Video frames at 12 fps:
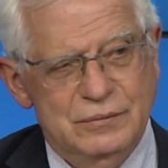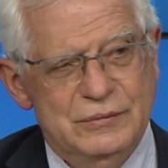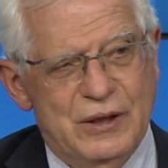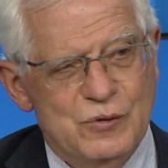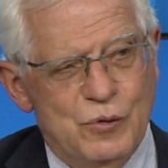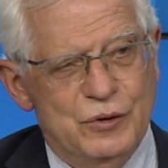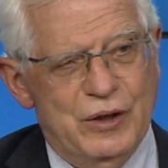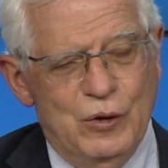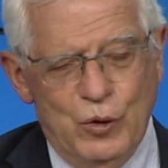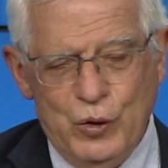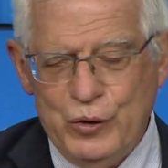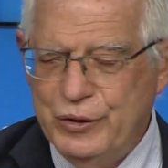That's what I
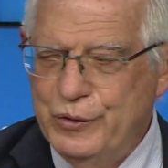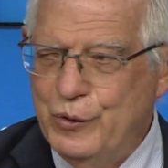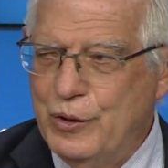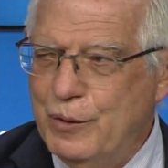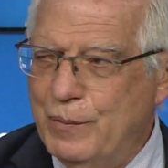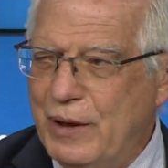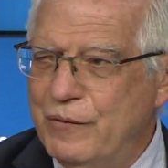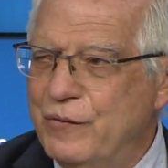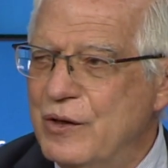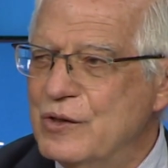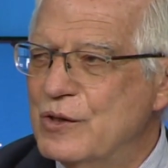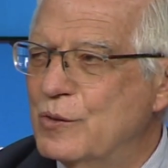learned during my
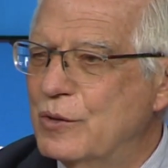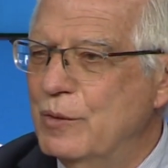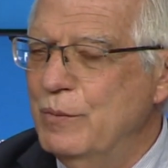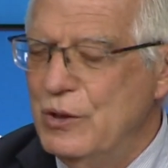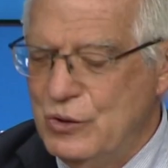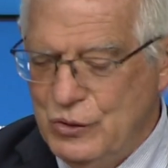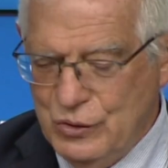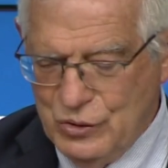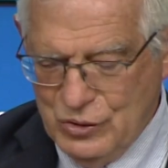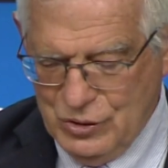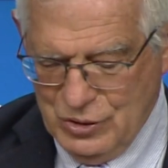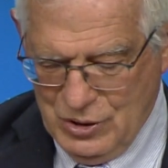visits to the
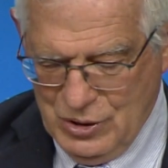missions